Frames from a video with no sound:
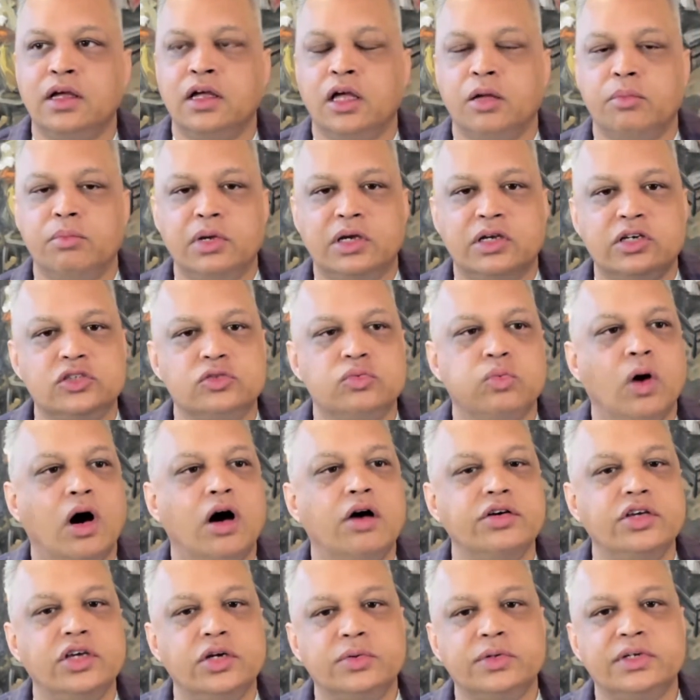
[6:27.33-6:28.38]
Because while
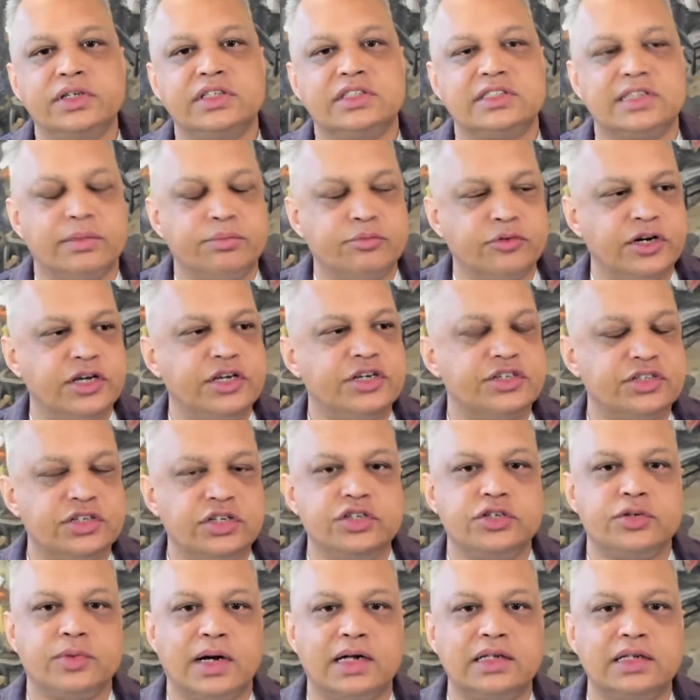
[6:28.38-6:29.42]
you were in separation and
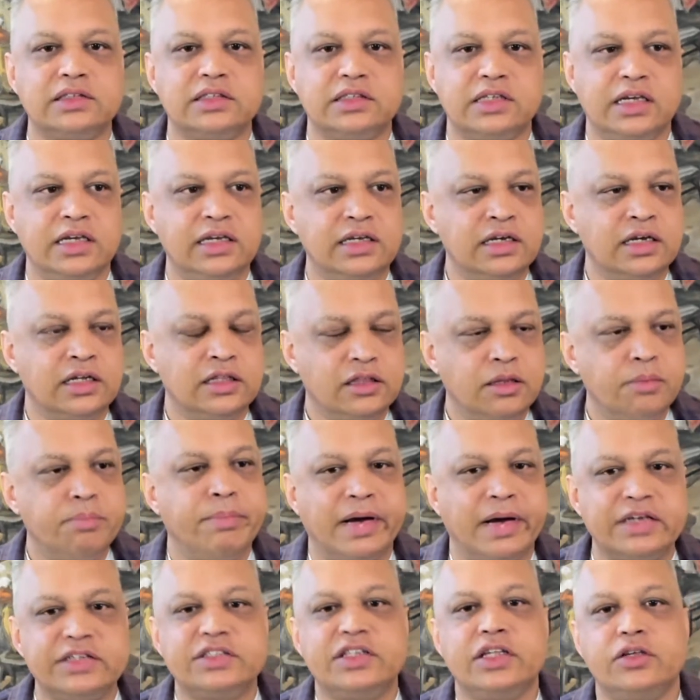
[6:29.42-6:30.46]
duality, the
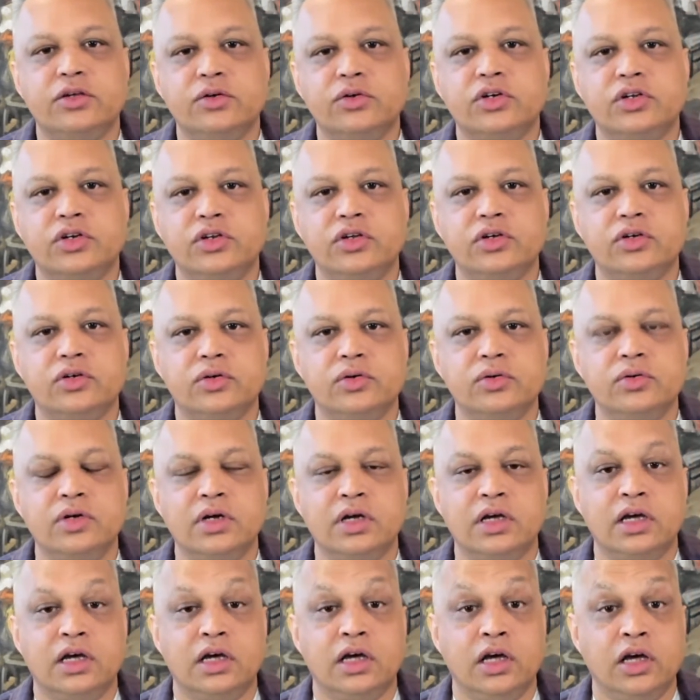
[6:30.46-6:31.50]
best that you could do
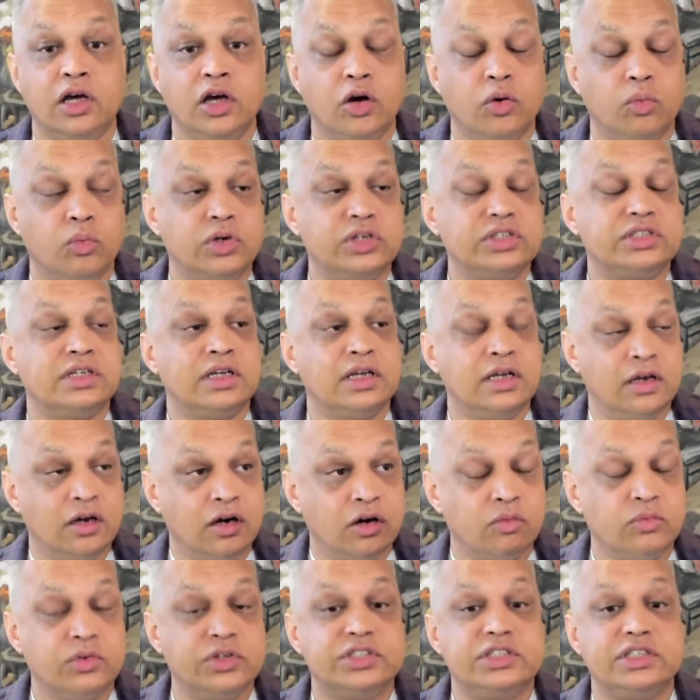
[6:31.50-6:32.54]
was
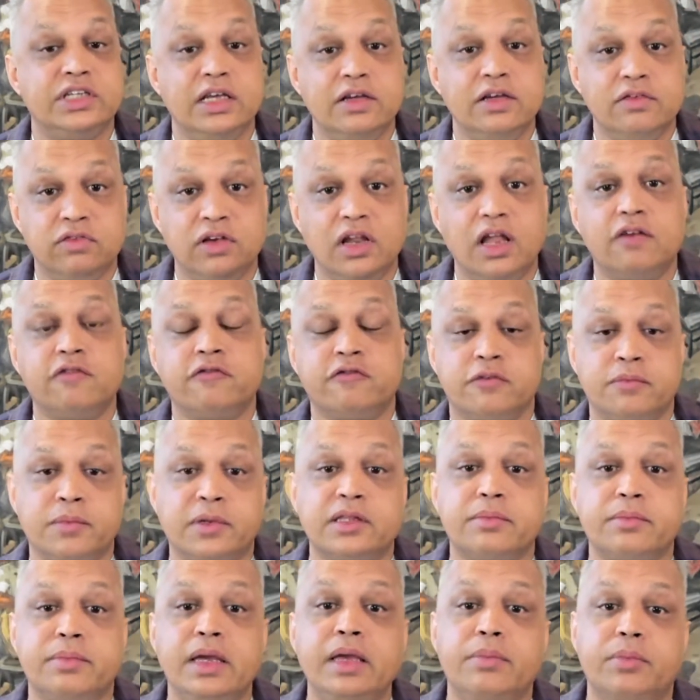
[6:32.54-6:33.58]
receive love from other
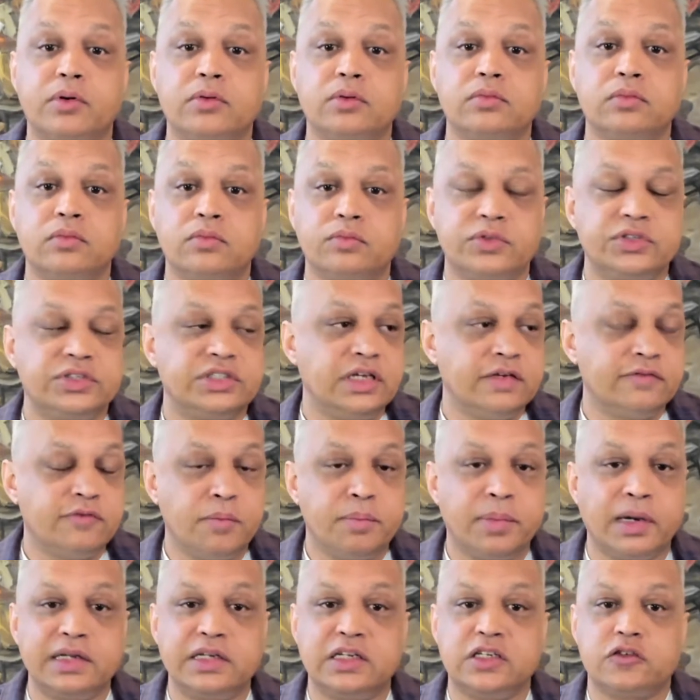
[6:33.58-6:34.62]
people, receive
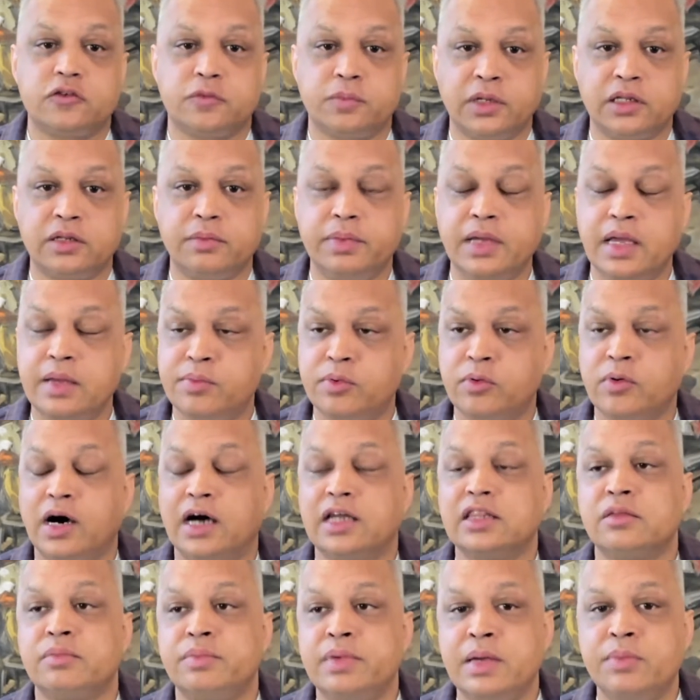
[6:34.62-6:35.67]
abundance from other people.
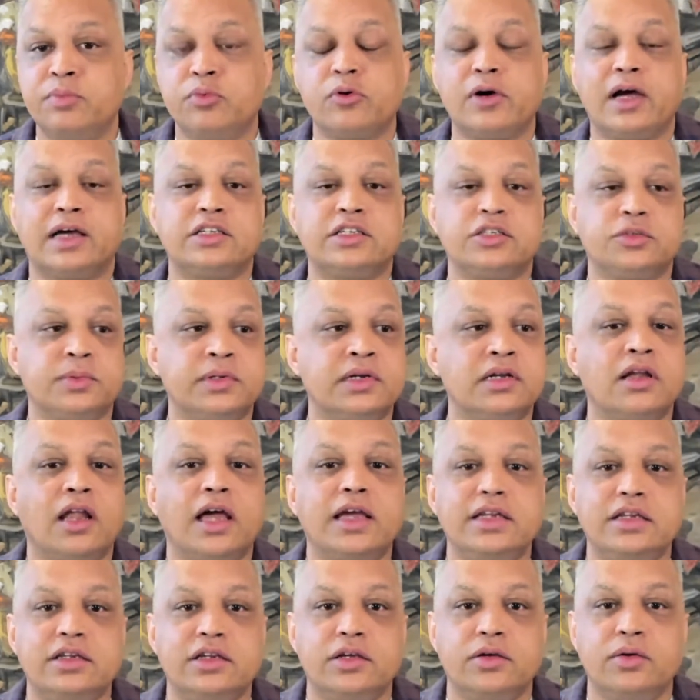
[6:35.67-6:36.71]
Other people had to
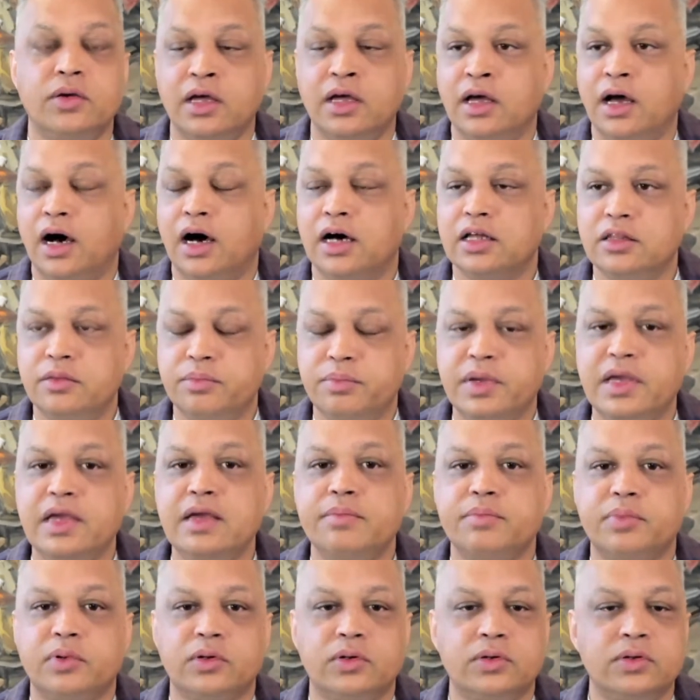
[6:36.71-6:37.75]
enlighten you. Other
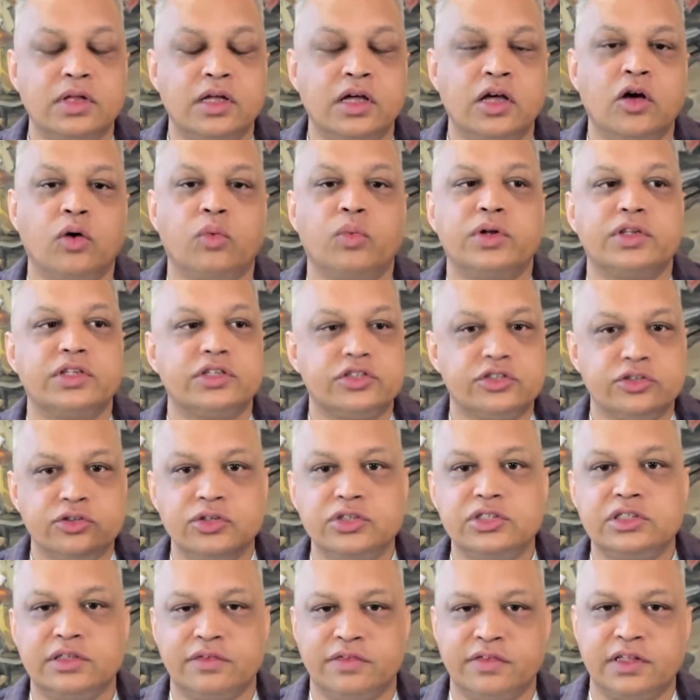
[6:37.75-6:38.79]
people were the
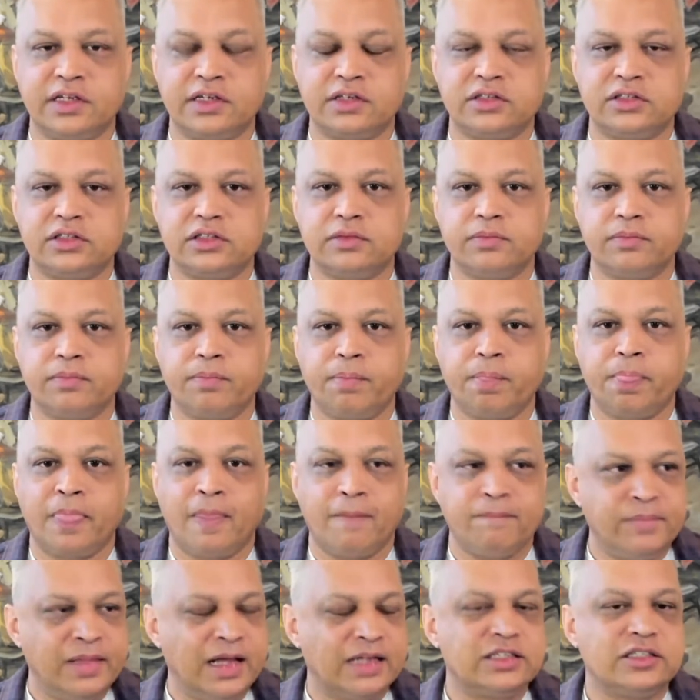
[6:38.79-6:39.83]
source of things.
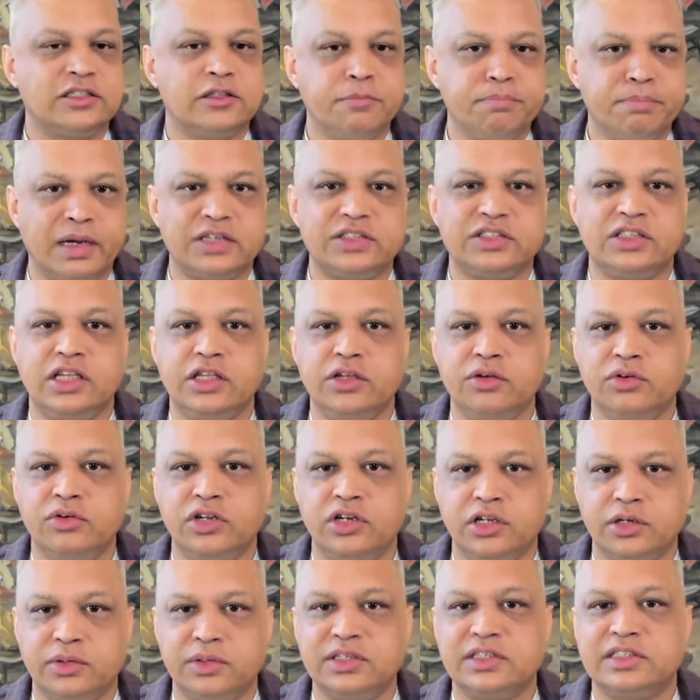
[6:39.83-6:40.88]
That's the best that you can
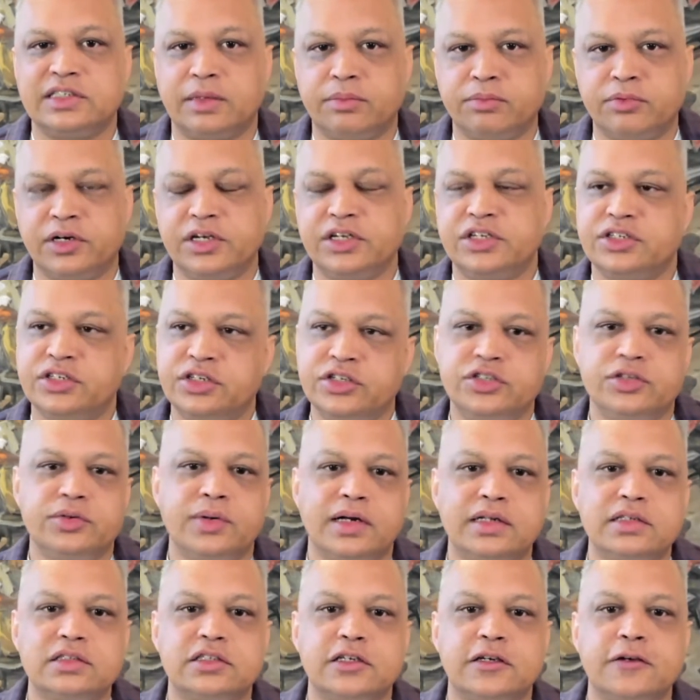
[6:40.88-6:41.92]
do in separation and
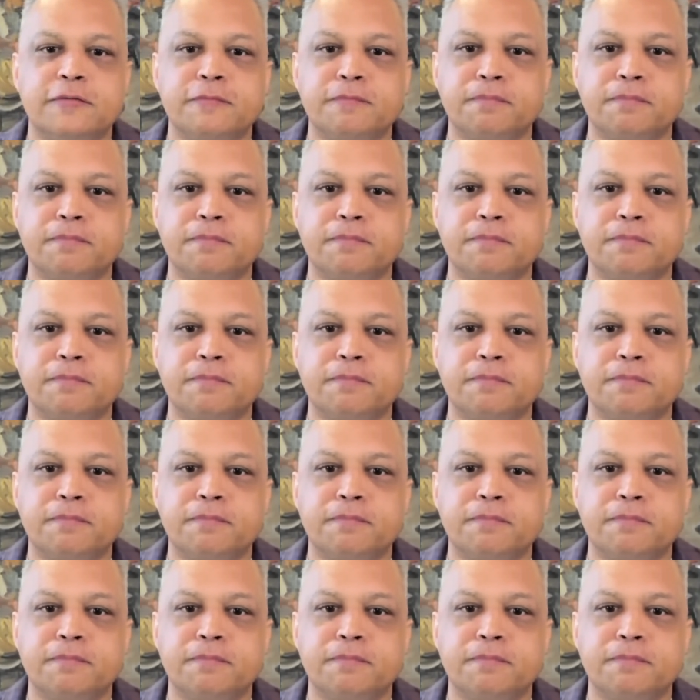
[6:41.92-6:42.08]
duality.